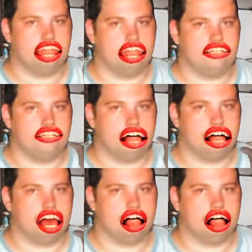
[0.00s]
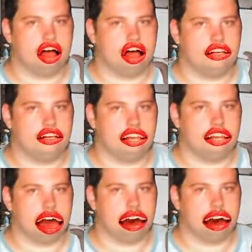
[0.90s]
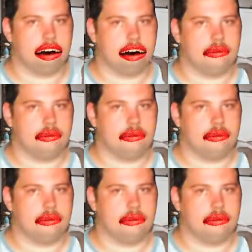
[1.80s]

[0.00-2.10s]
Second year starts in 2 days.